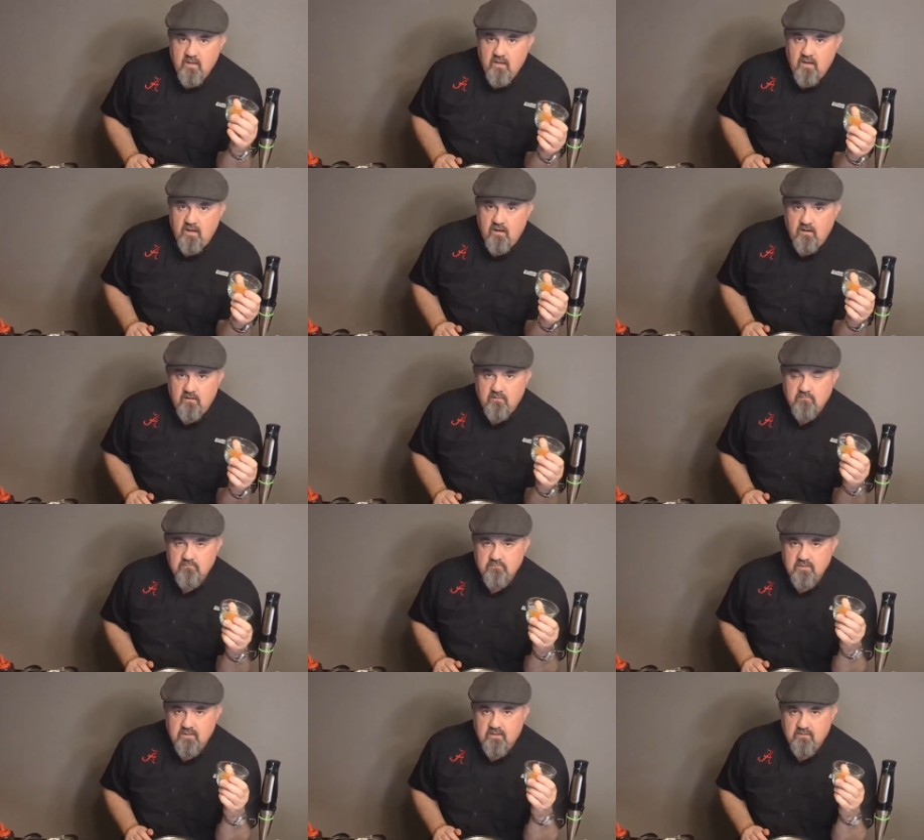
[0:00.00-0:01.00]

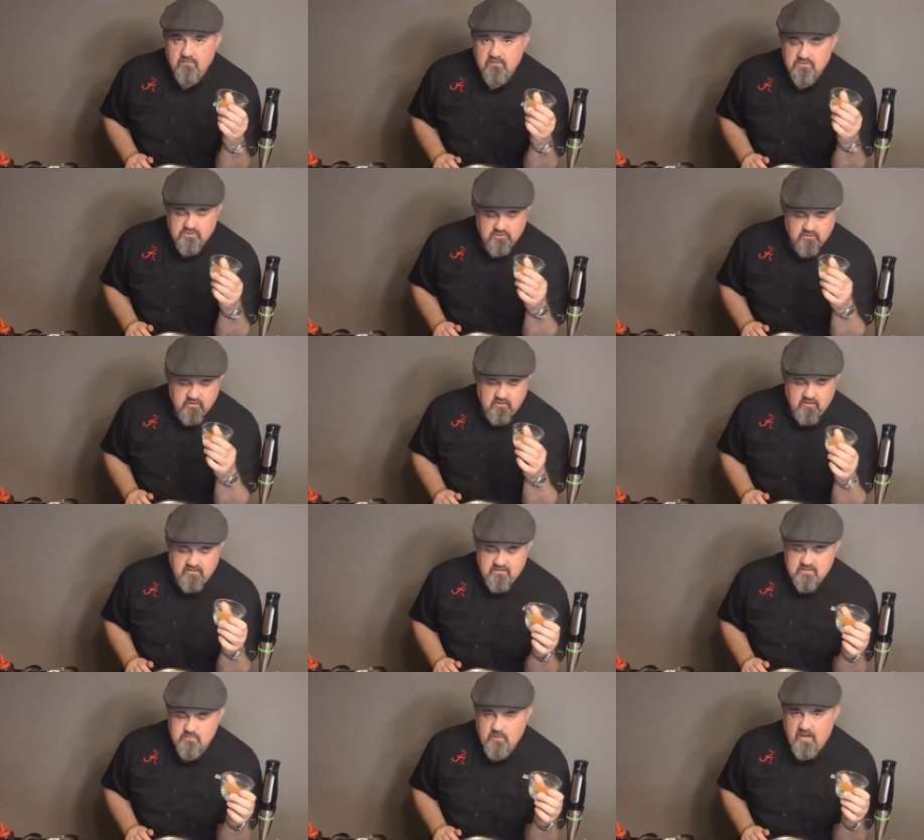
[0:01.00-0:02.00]
The sugar
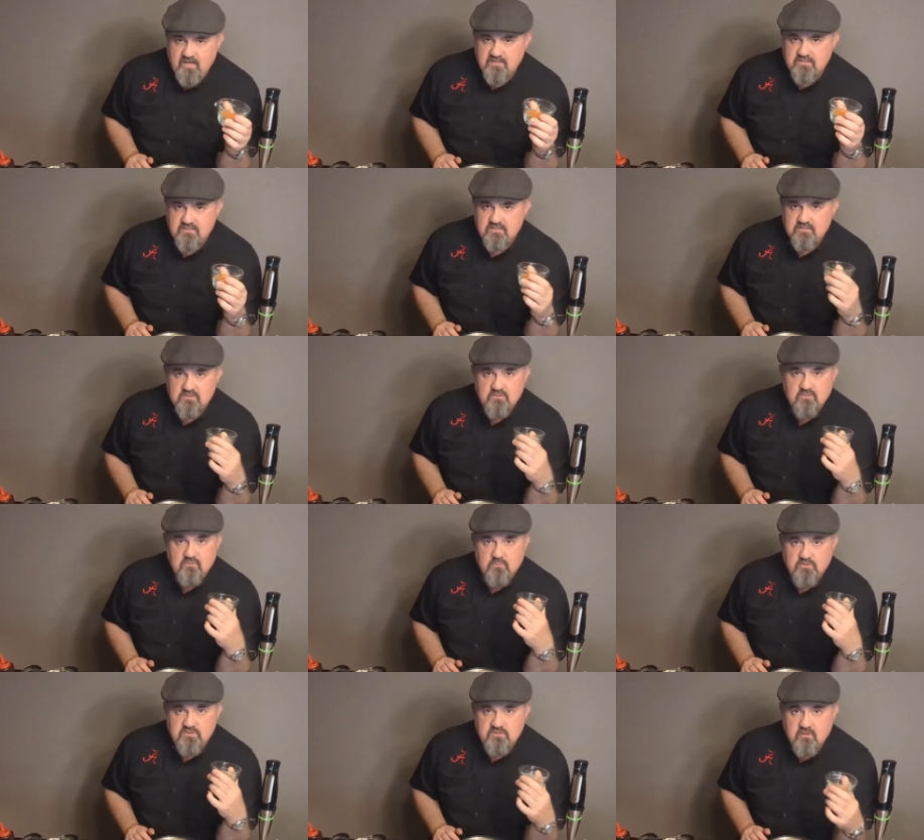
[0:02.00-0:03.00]
and the spices,
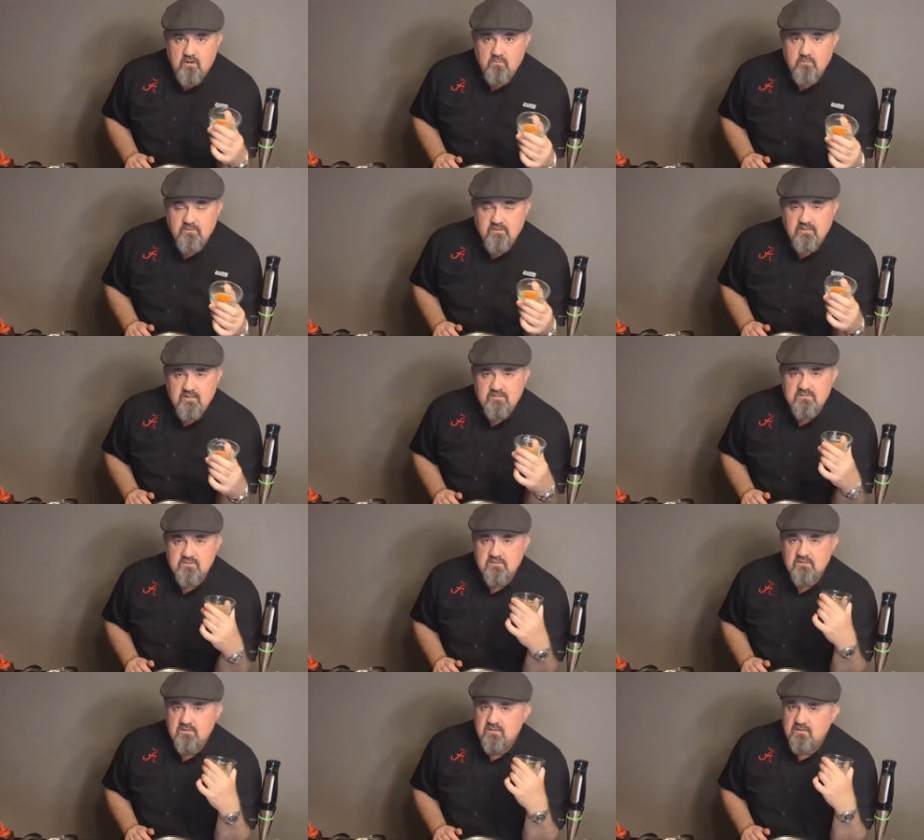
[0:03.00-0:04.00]
we start with this,
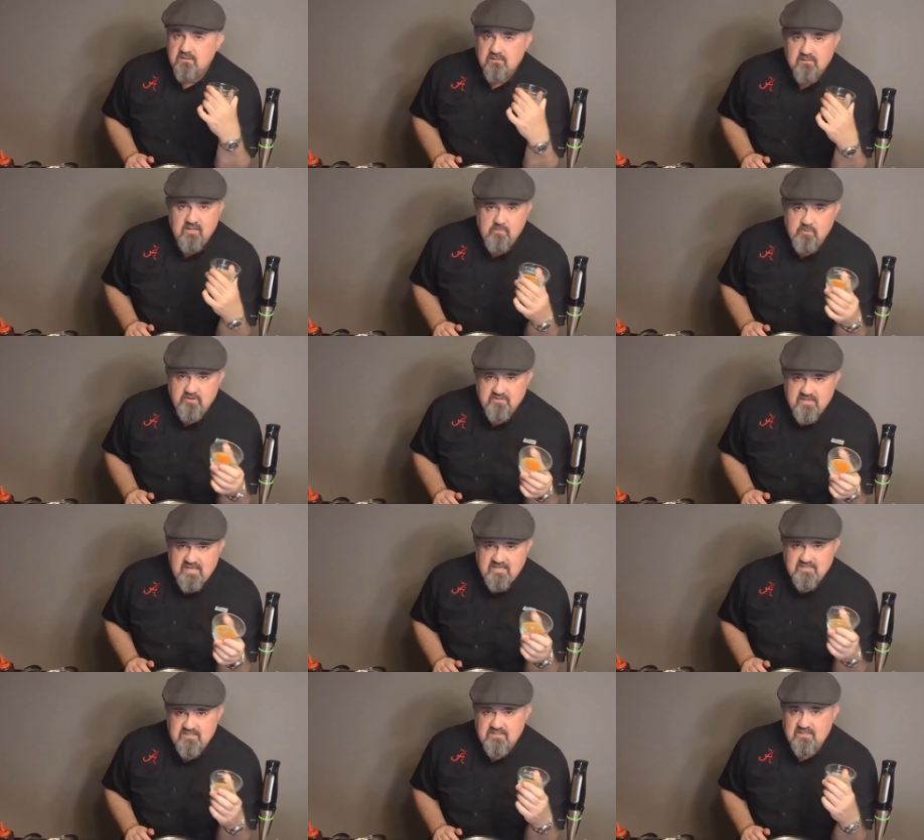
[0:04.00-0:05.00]
then I'm gonna
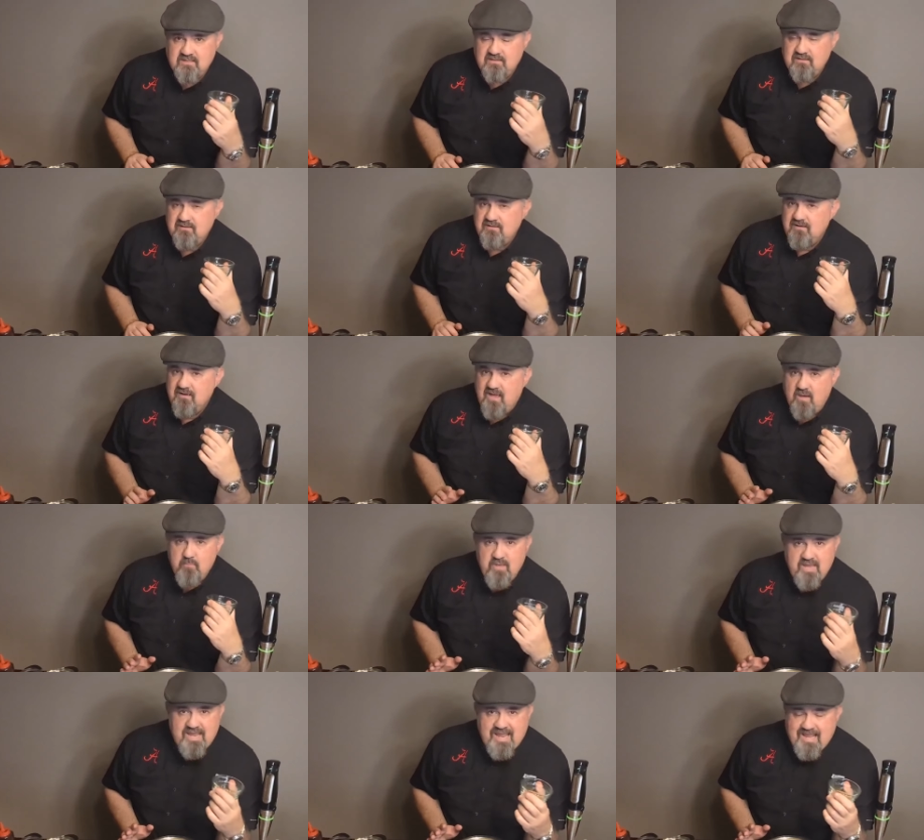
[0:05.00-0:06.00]
taste it. I
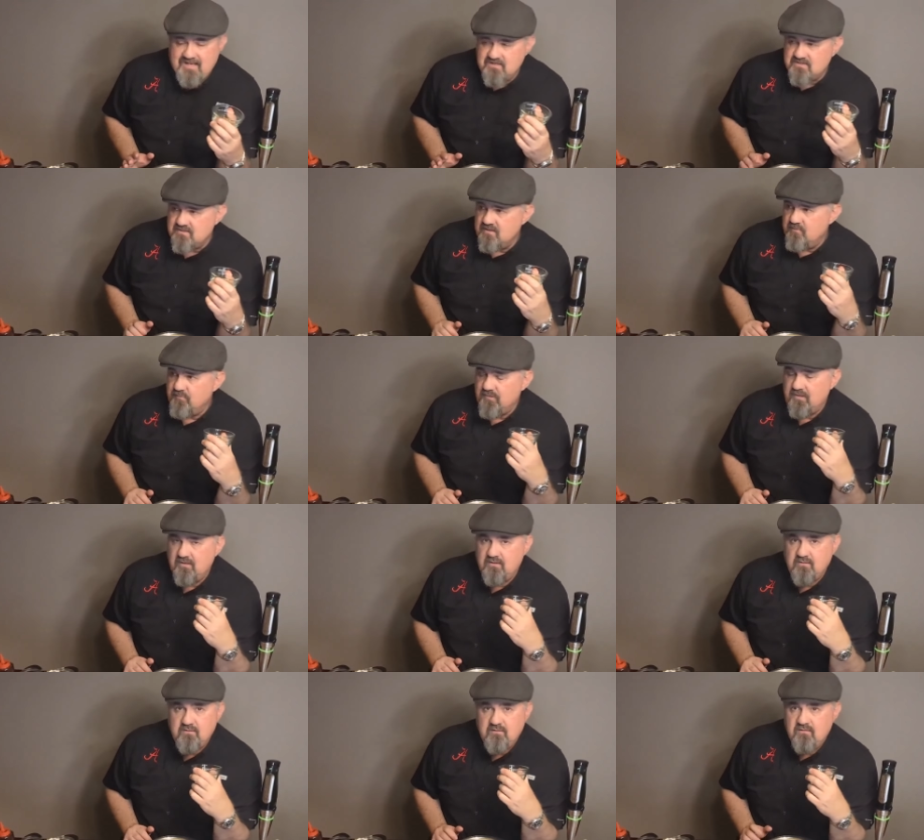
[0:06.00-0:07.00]
may add
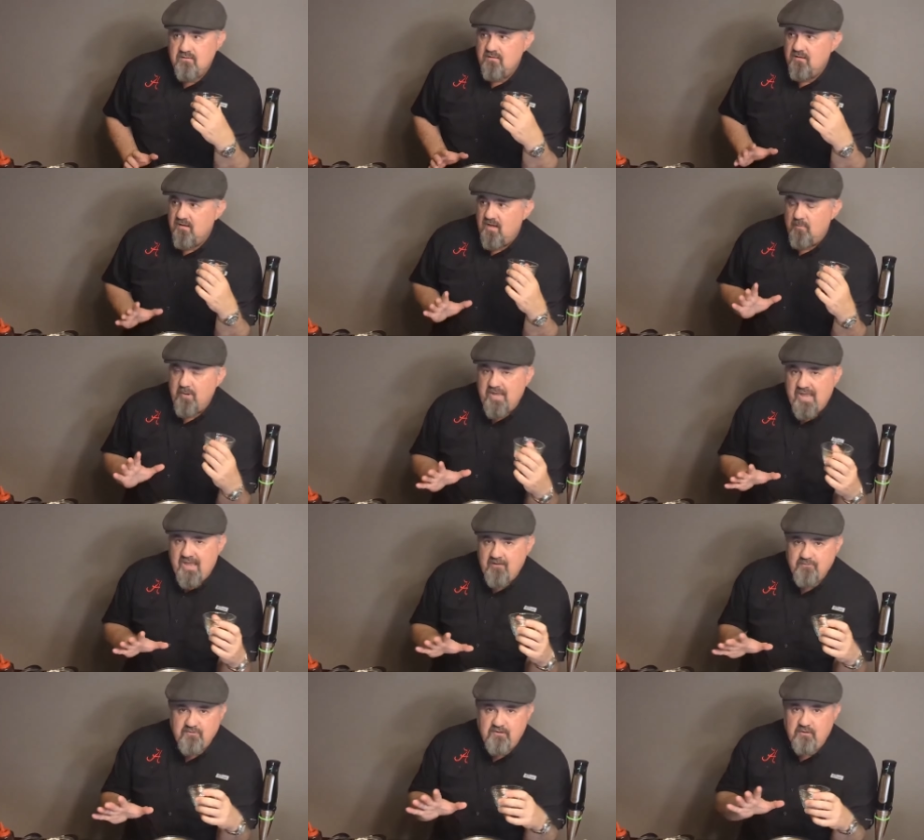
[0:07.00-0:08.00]
something. I may
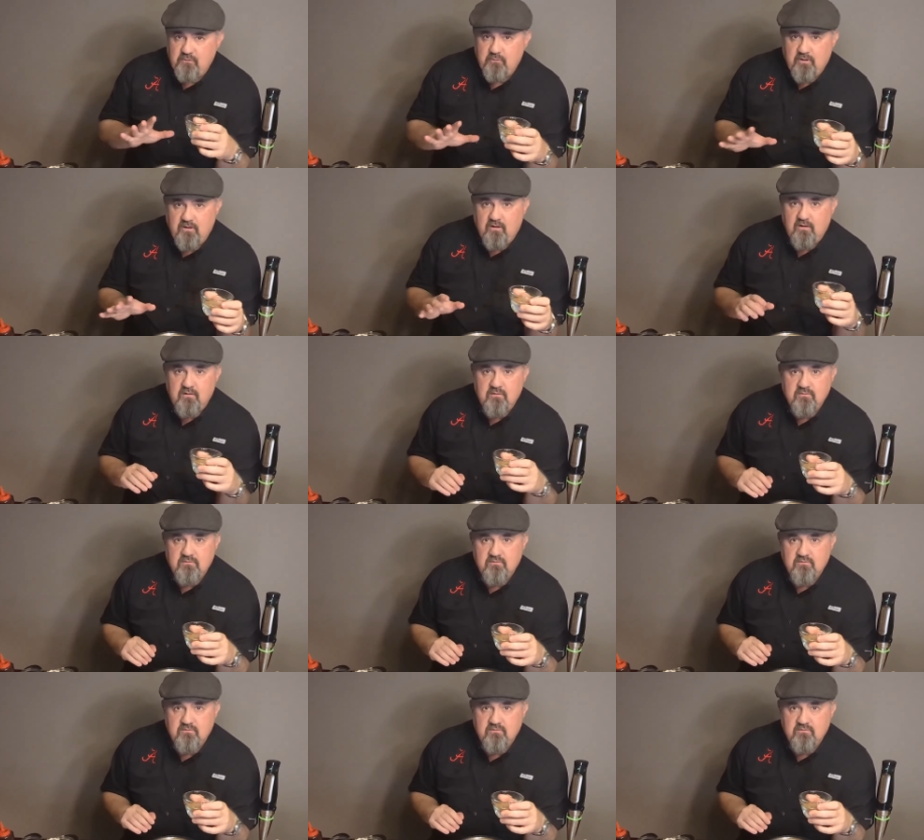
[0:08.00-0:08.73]
have to